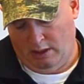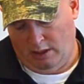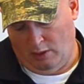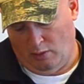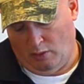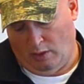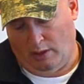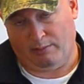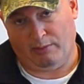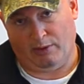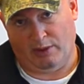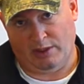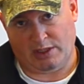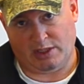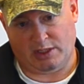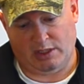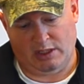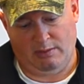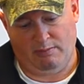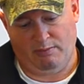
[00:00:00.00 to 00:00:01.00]
you want to
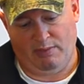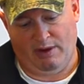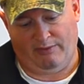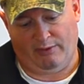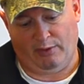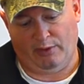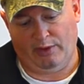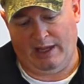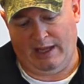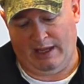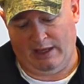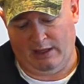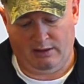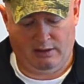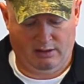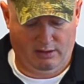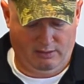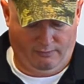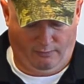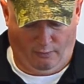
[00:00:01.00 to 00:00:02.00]
place the beveled
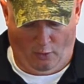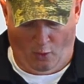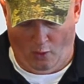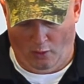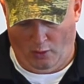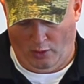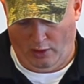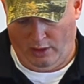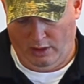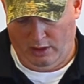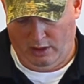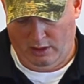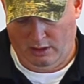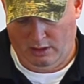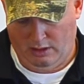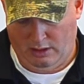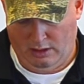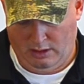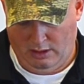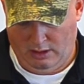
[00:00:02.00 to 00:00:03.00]
end forward.
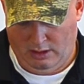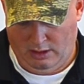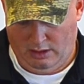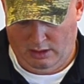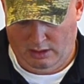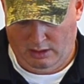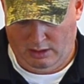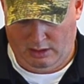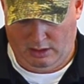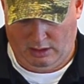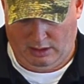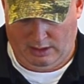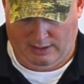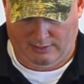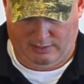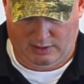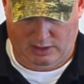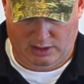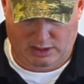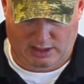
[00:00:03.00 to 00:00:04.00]
You're going to
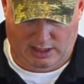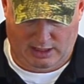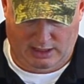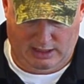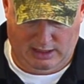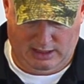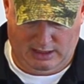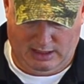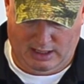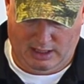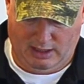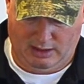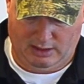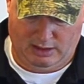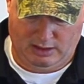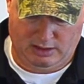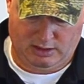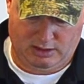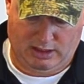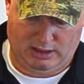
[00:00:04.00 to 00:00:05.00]
have to set it in there and
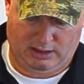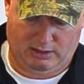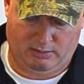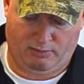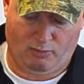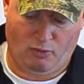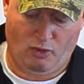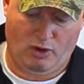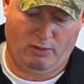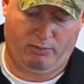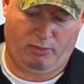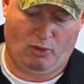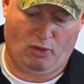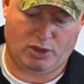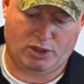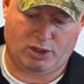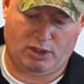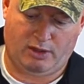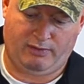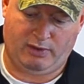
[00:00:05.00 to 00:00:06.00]
then take the rear
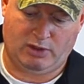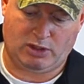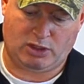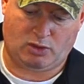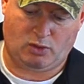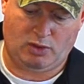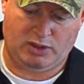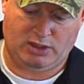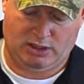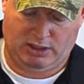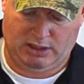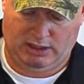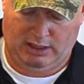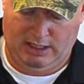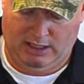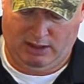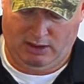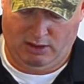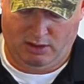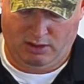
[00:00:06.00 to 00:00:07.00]
portion of it and squeeze it
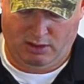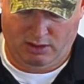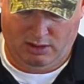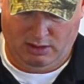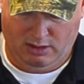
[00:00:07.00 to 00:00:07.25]
together,